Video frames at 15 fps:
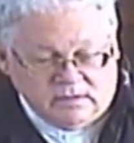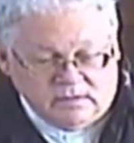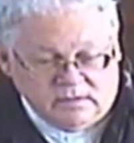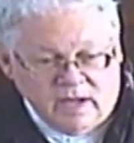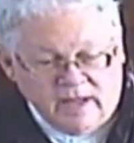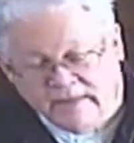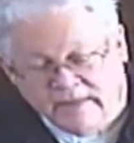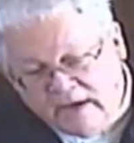
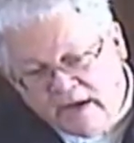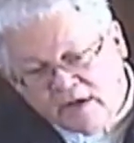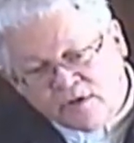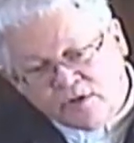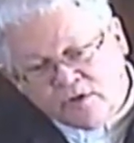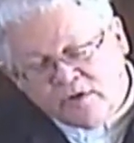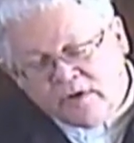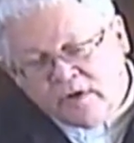And then as
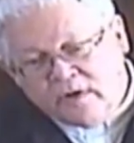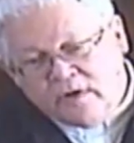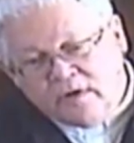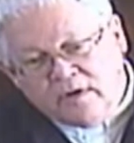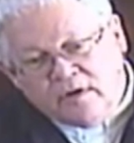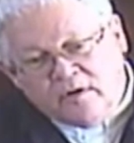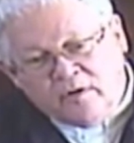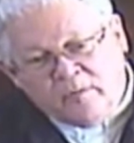you
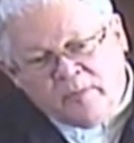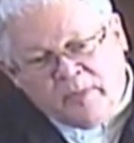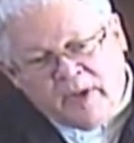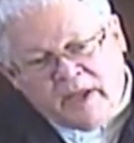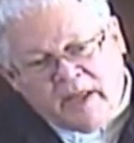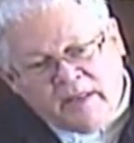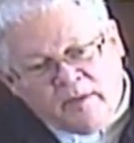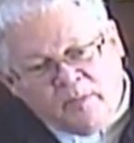
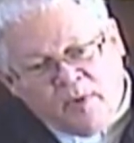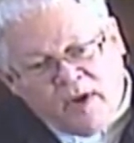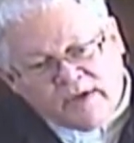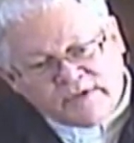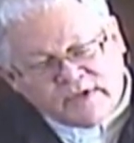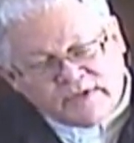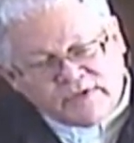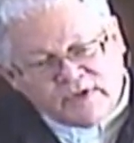begin the
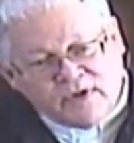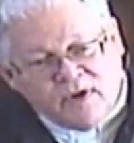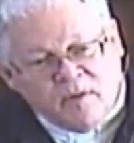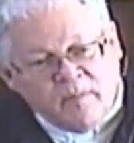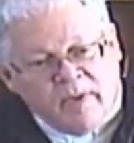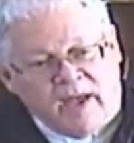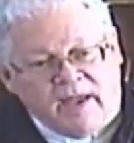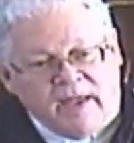process to come
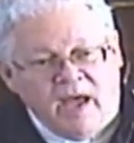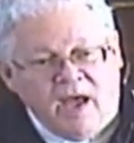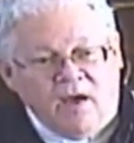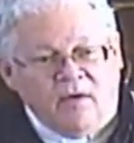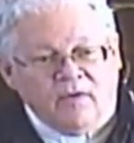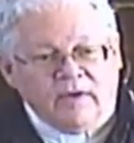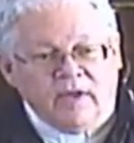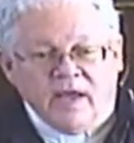back
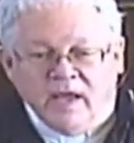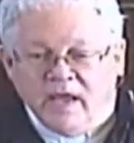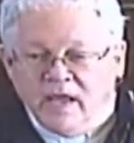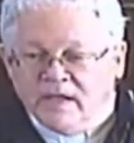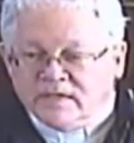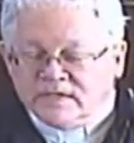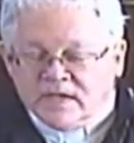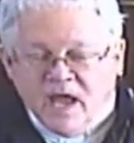out,
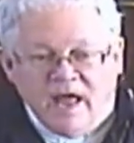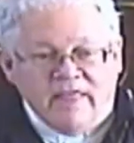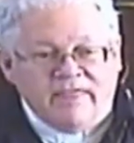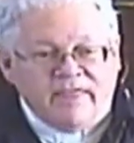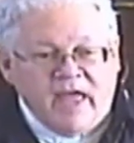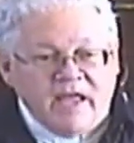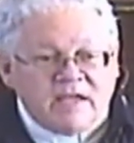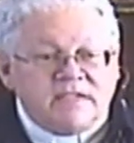it's
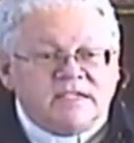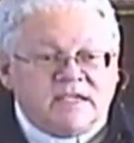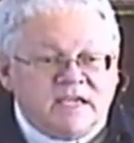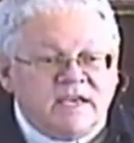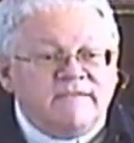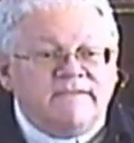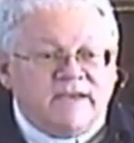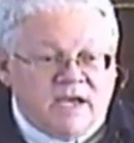
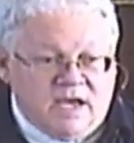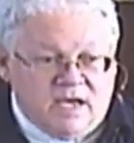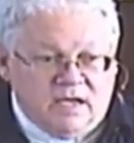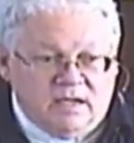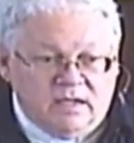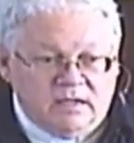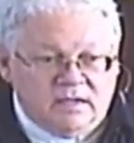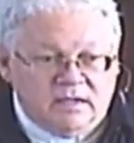thanksgiving.
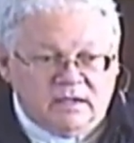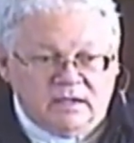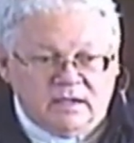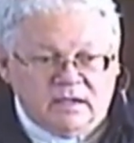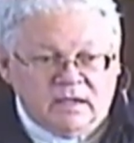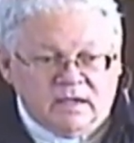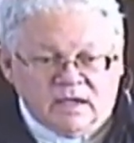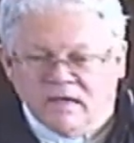
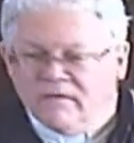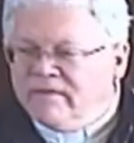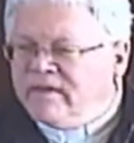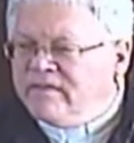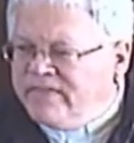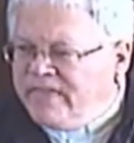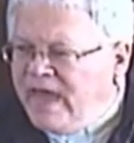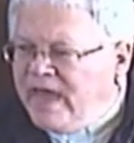Giving
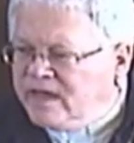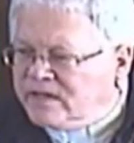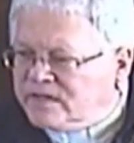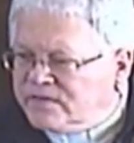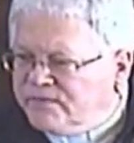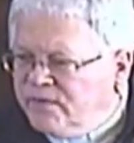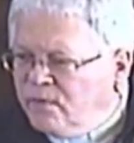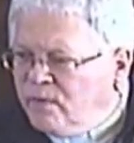thanks
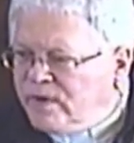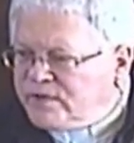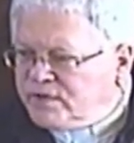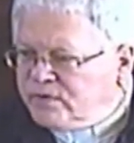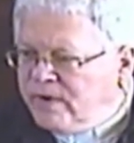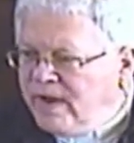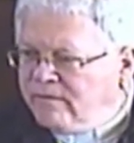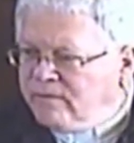for what
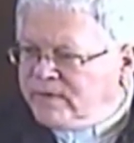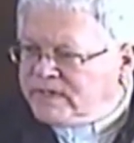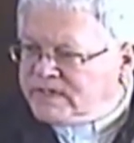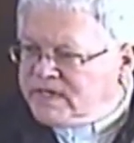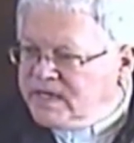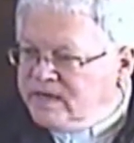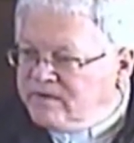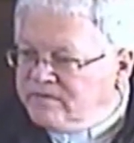you have
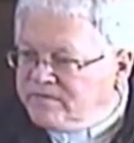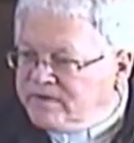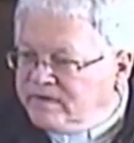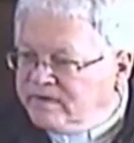received.